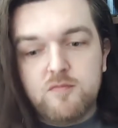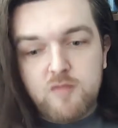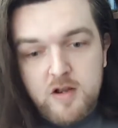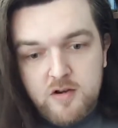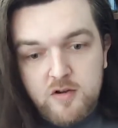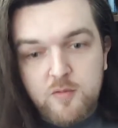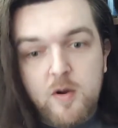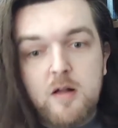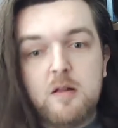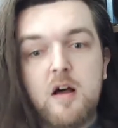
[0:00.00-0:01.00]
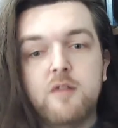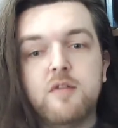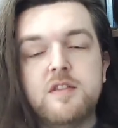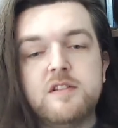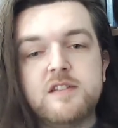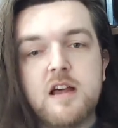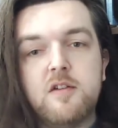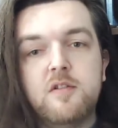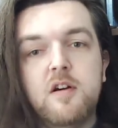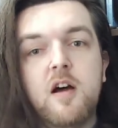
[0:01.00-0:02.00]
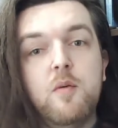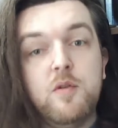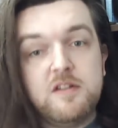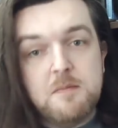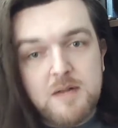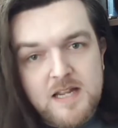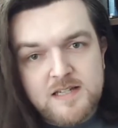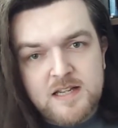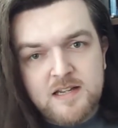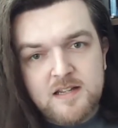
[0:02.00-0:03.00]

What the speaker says: right, look, well, I've written this down, I want to complete it.